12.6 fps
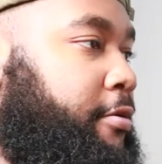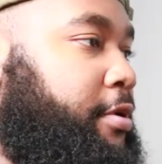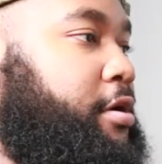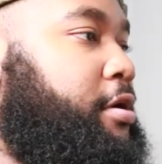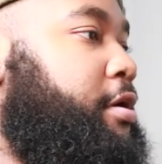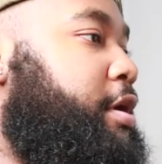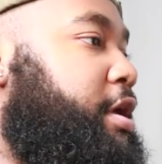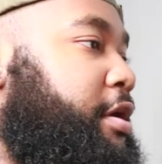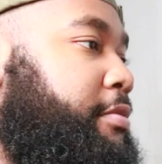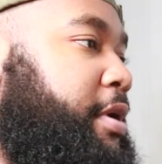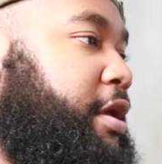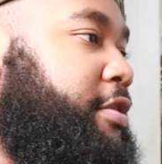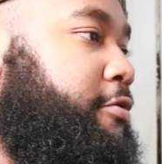We're going to go ahead and get
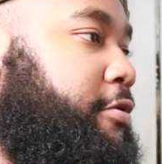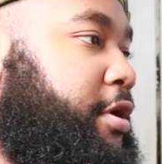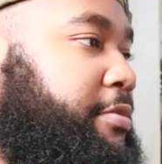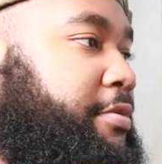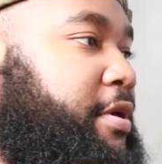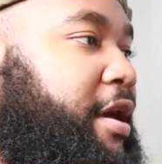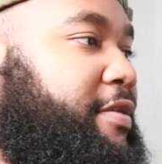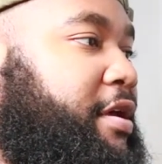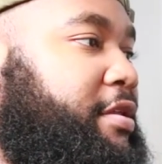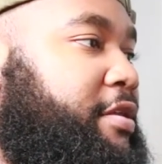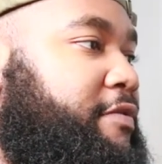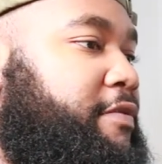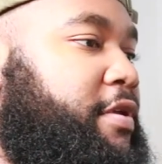right into it. If you guys
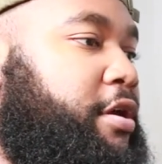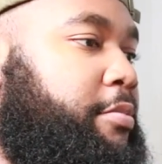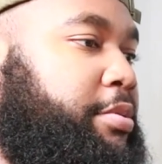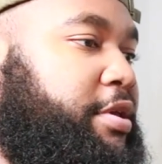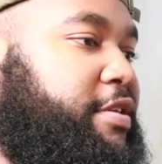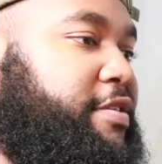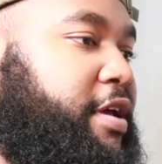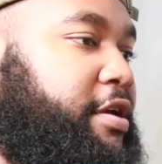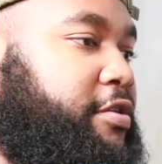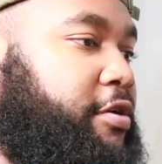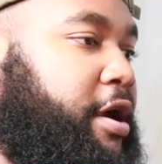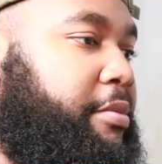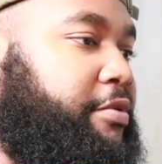like this video, please like,
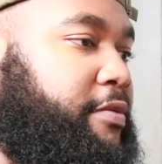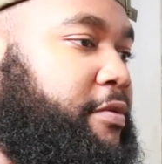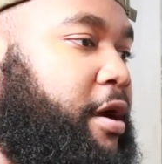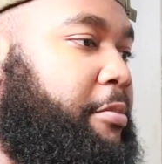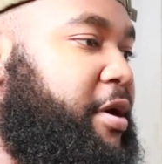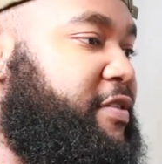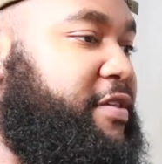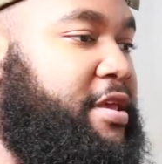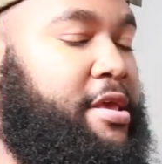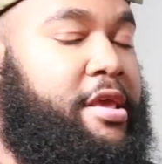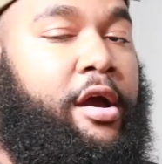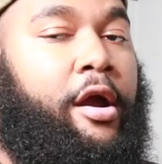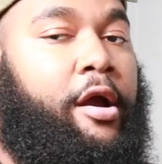share, comment, subscribe. I see
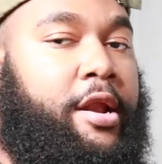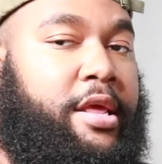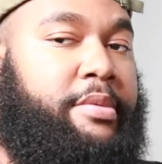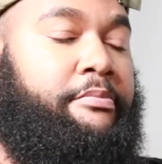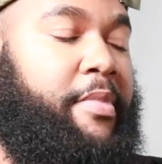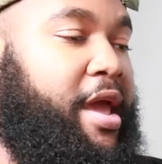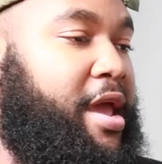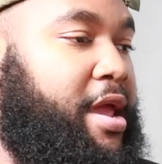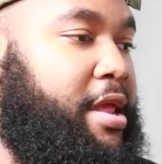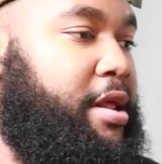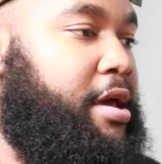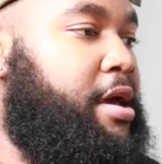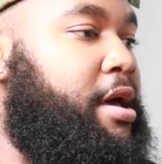he already
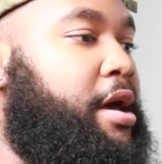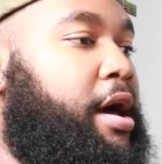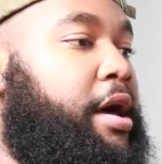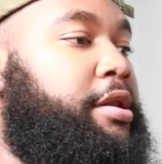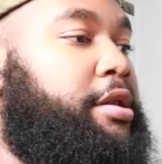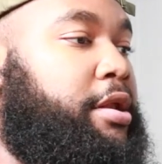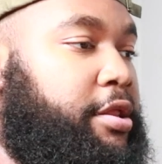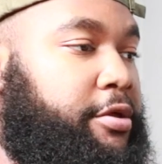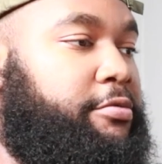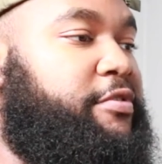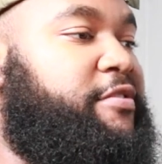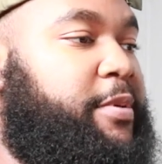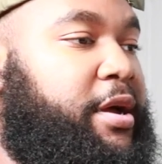made another
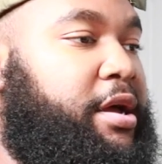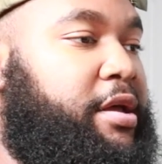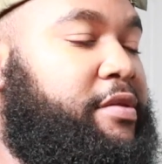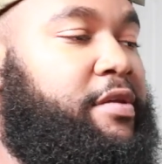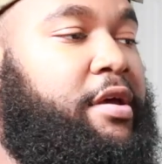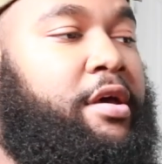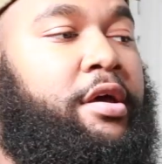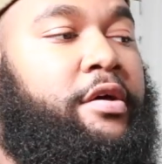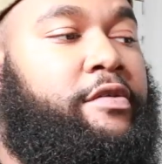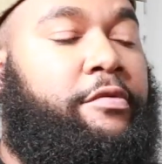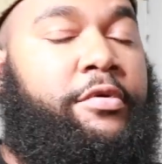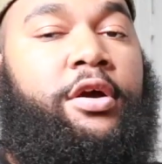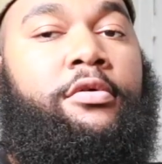response.
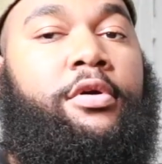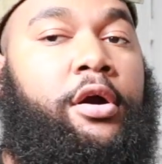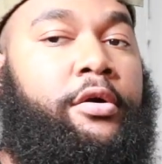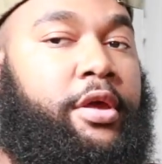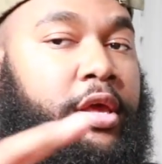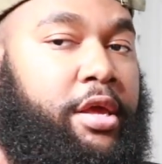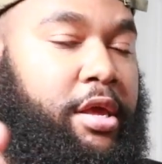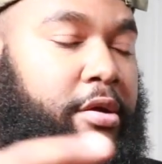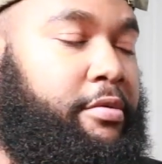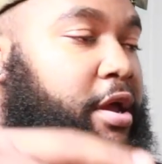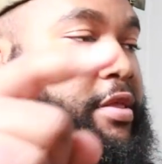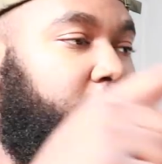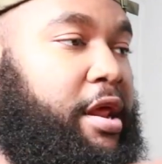So we're going to go ahead and get
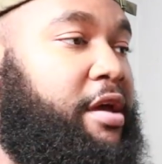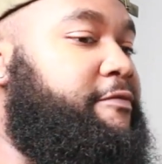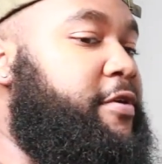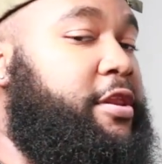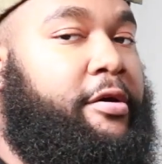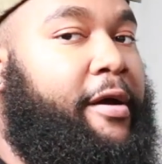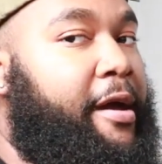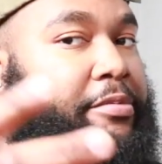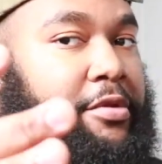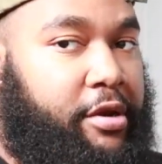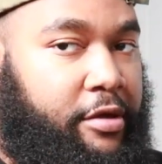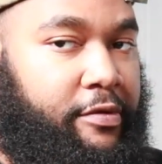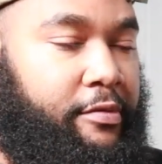right into that video
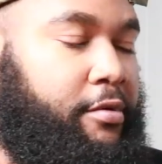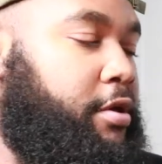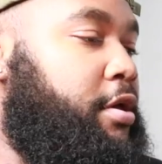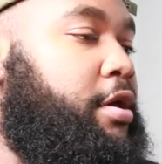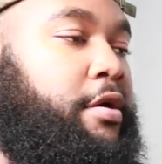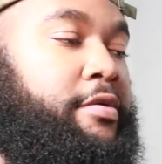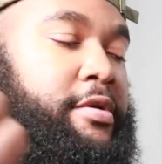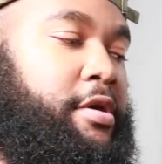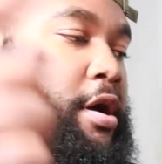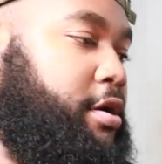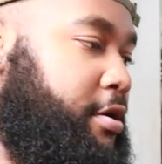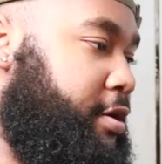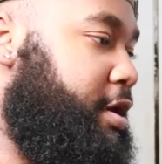after this. So
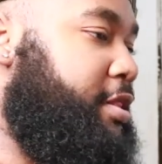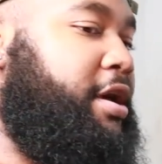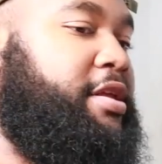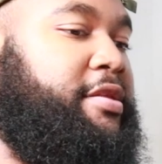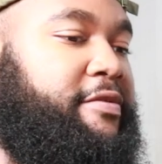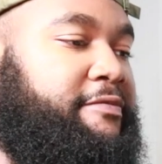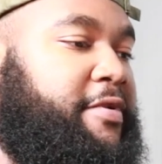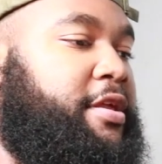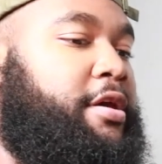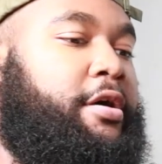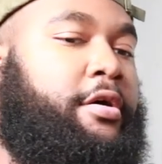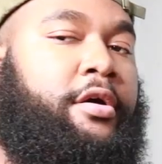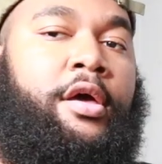y'all go ahead and like this
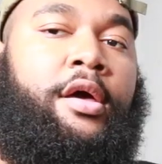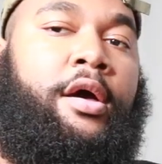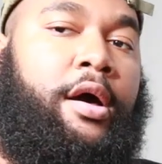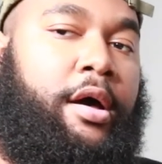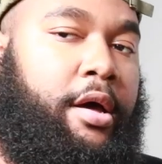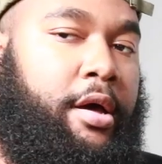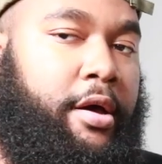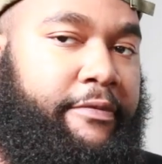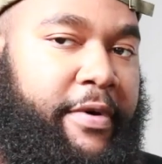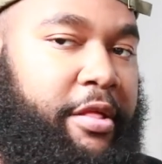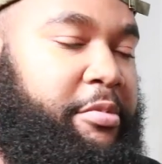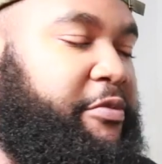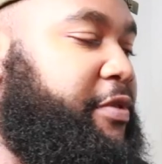video.
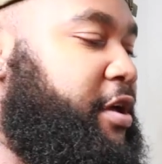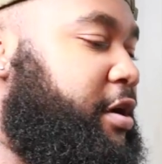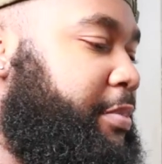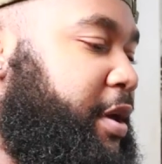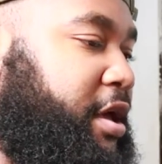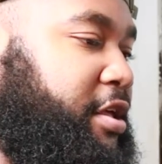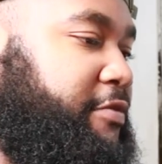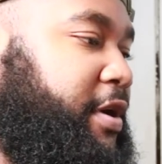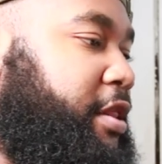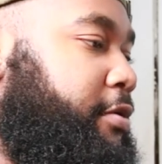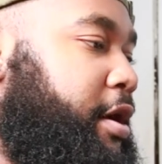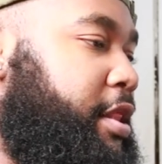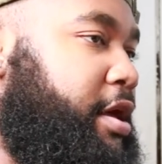Follow my vlog page,
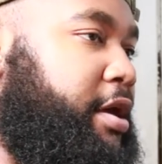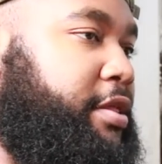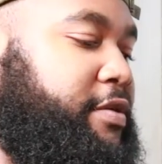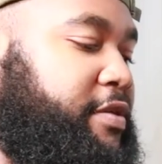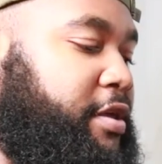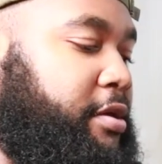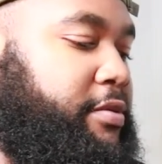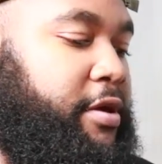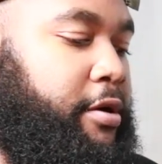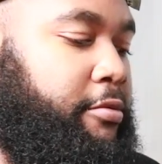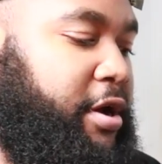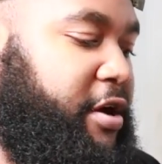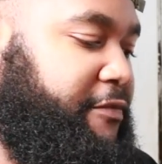follow all that other stuff.
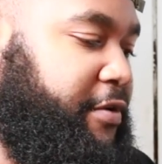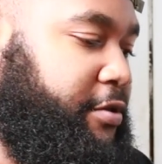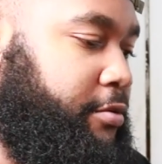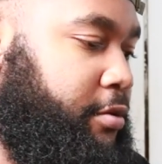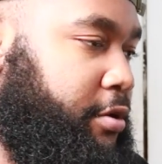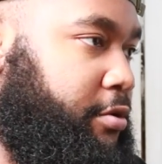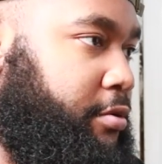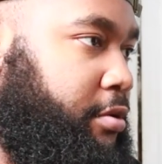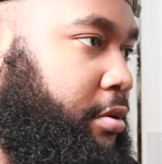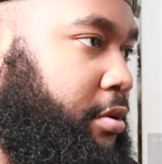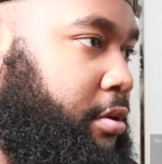So without further ado,